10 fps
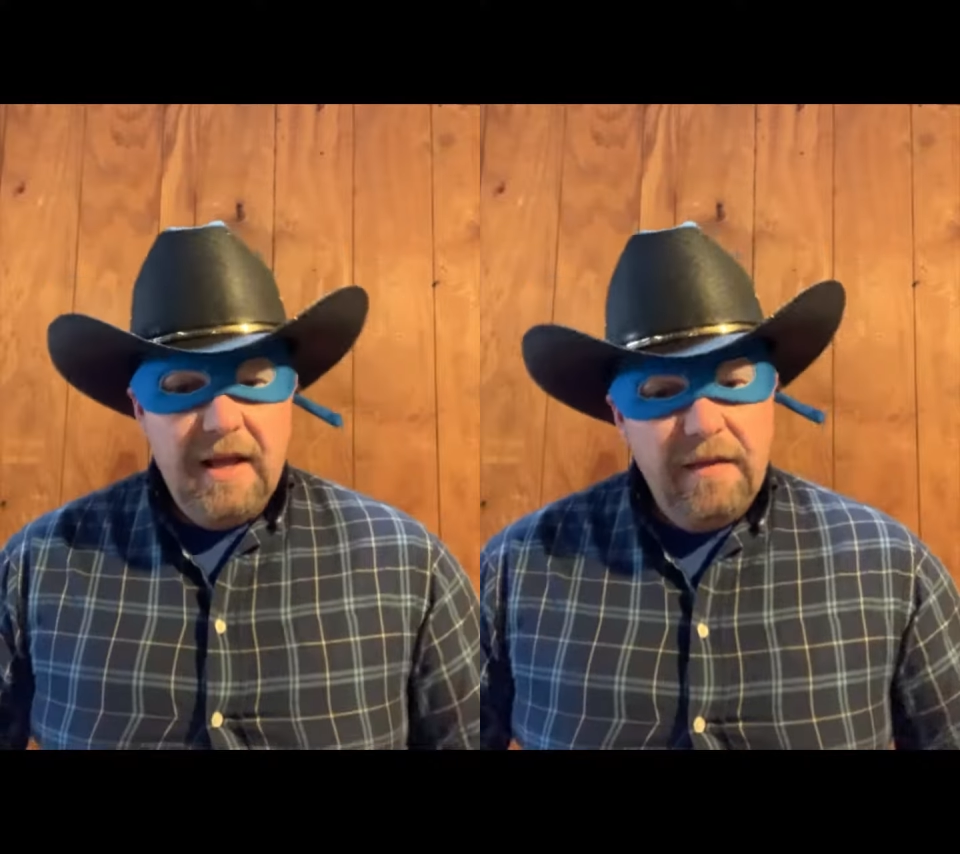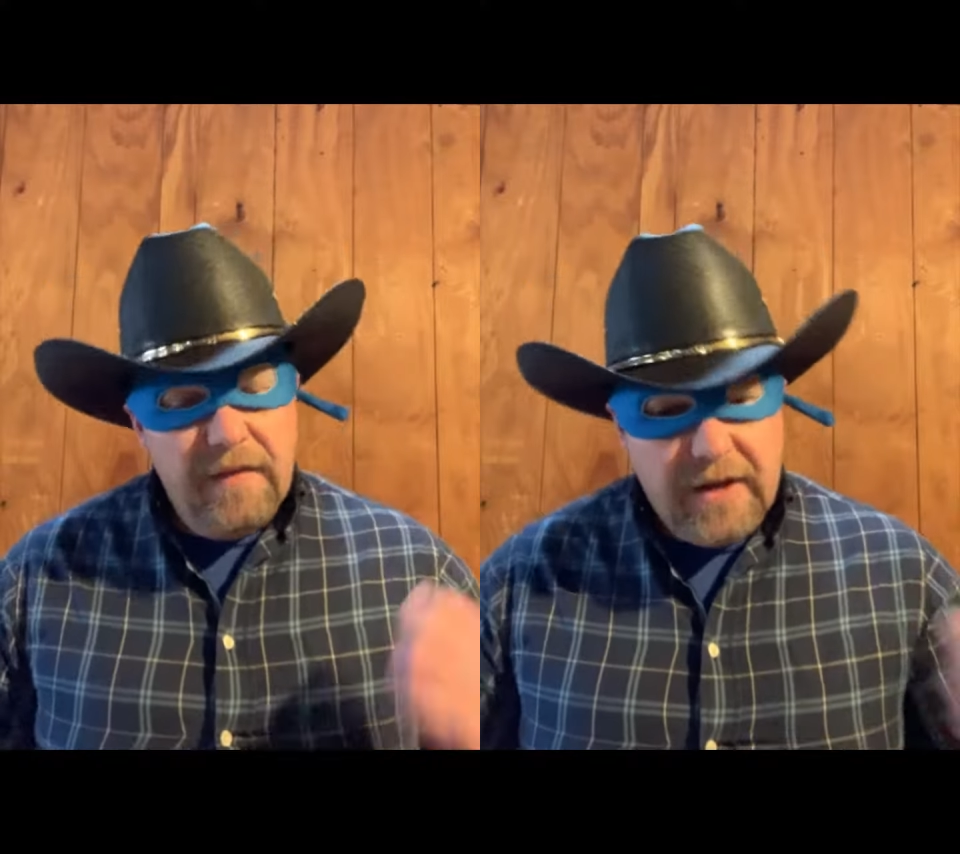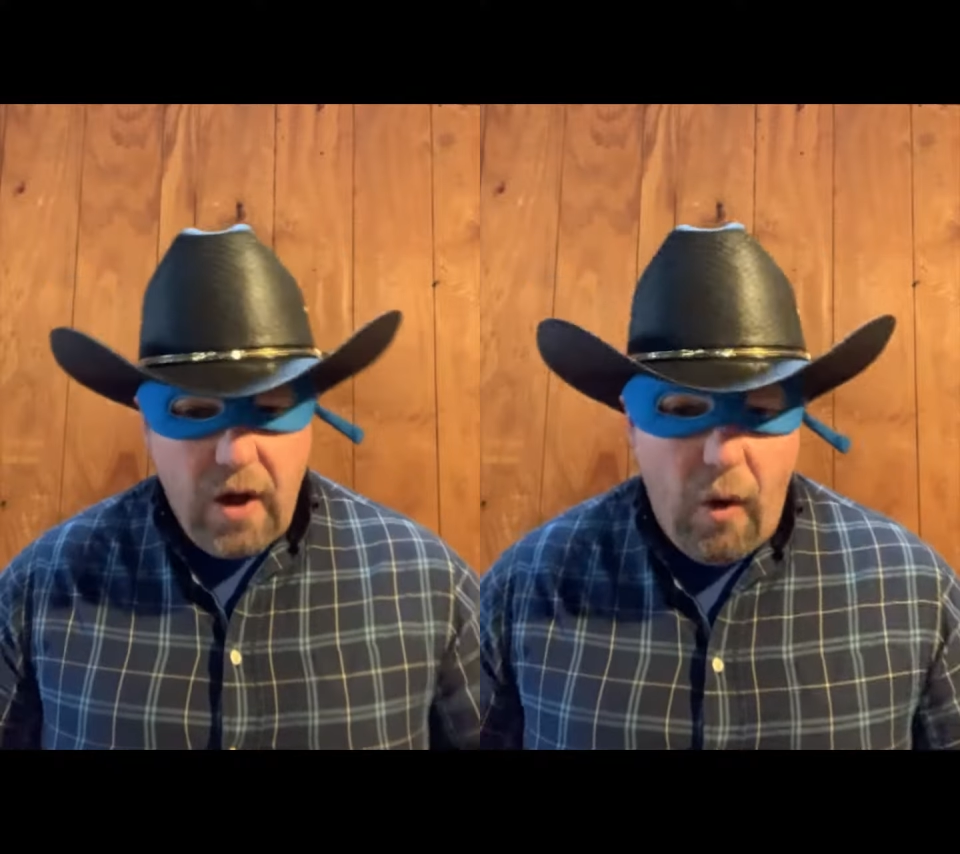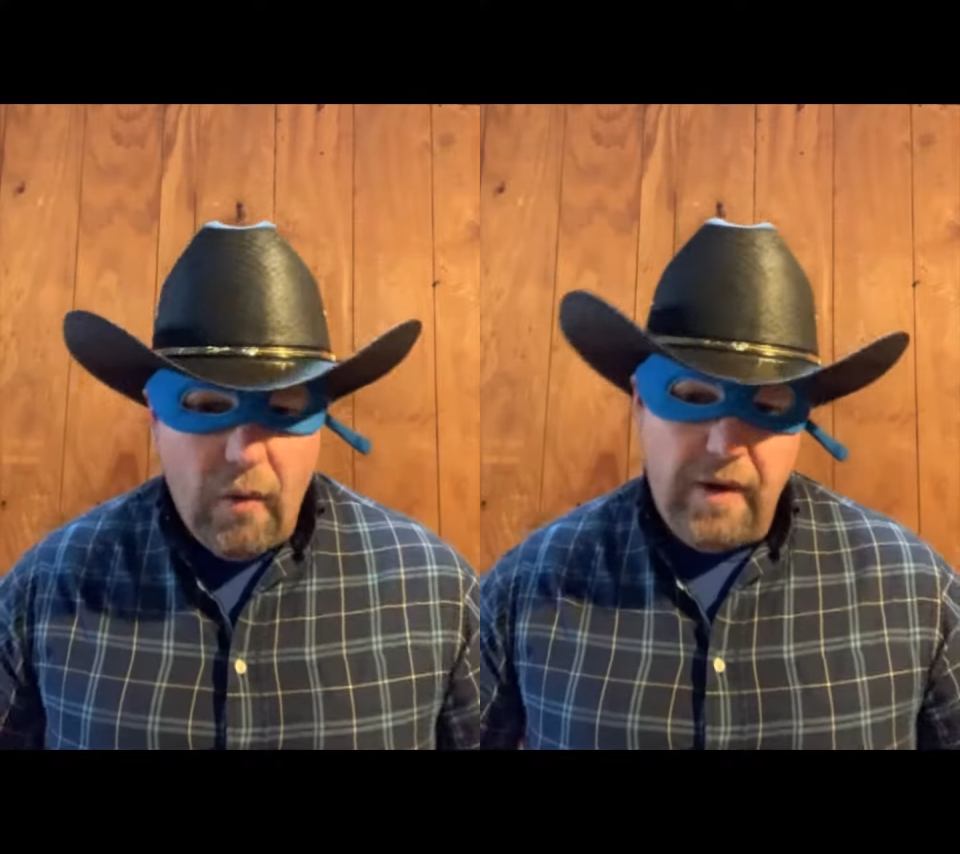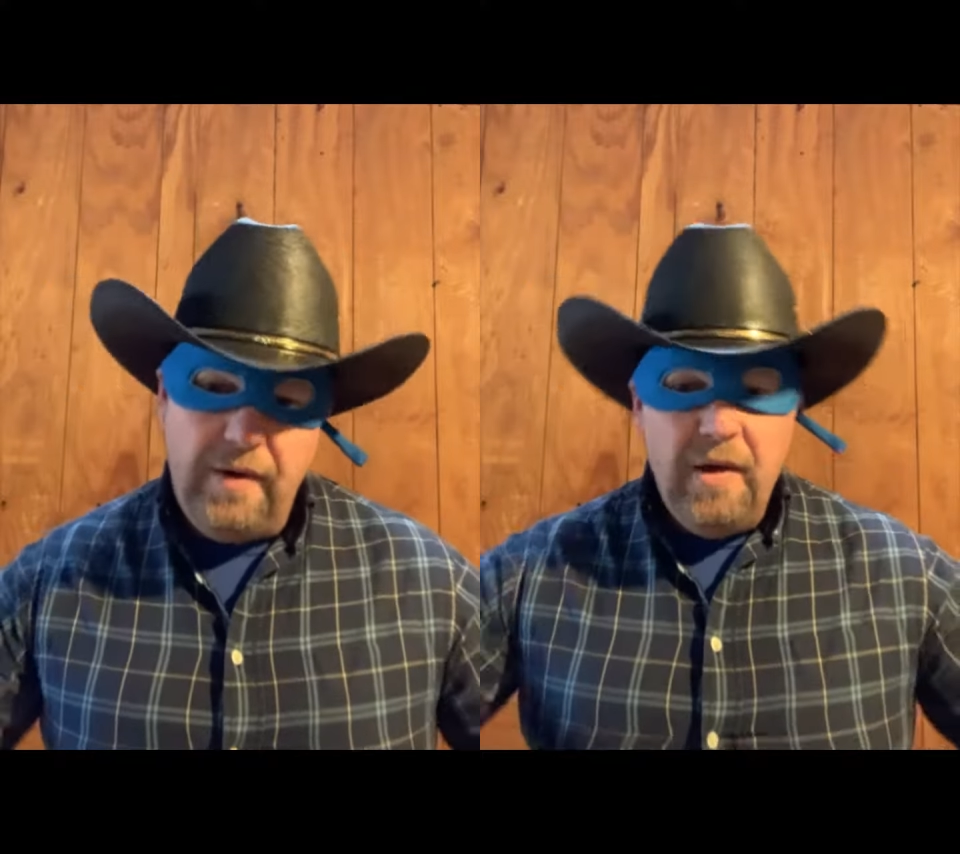the
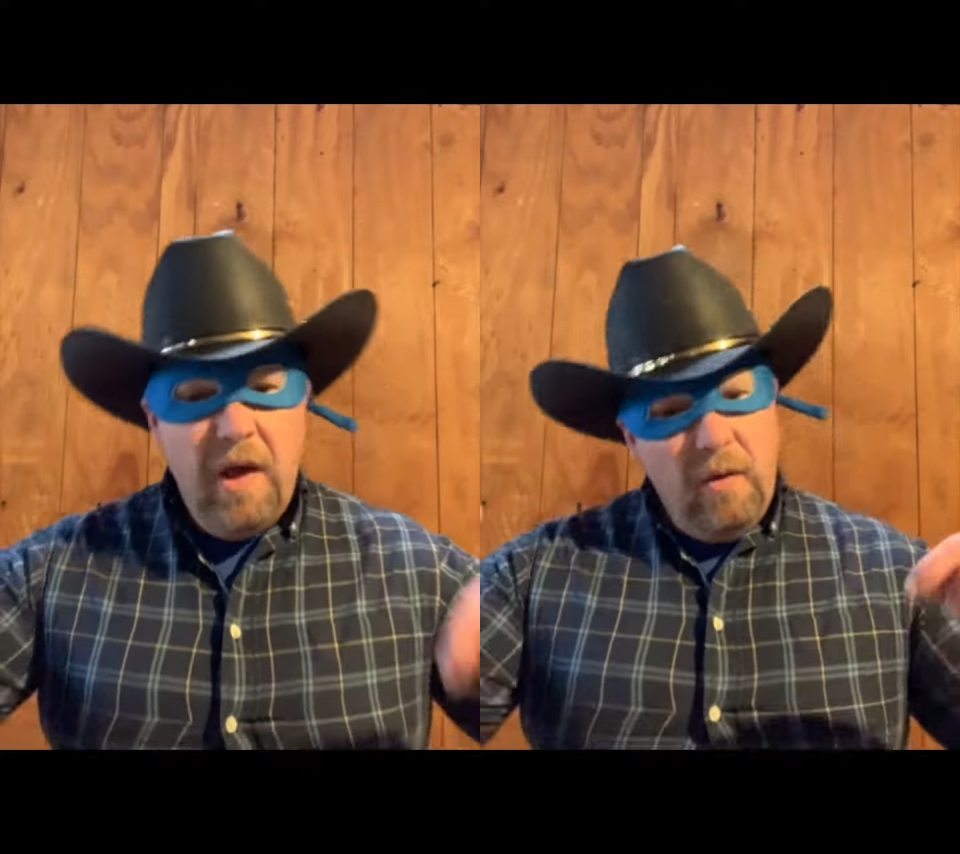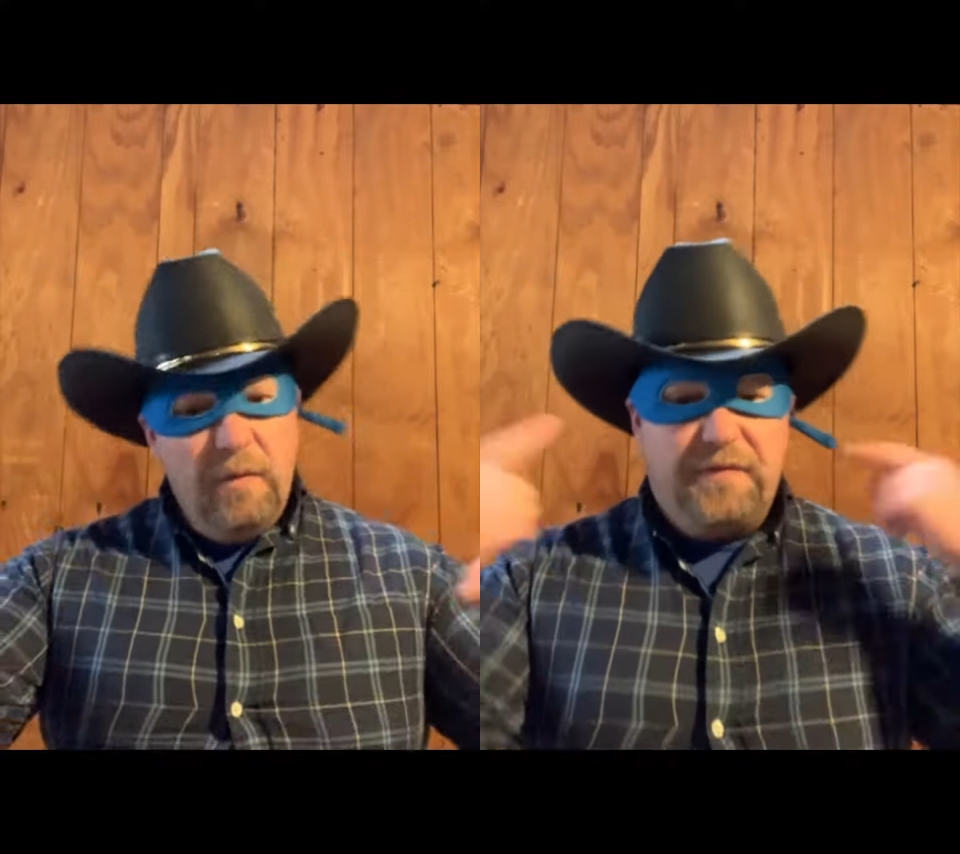corn with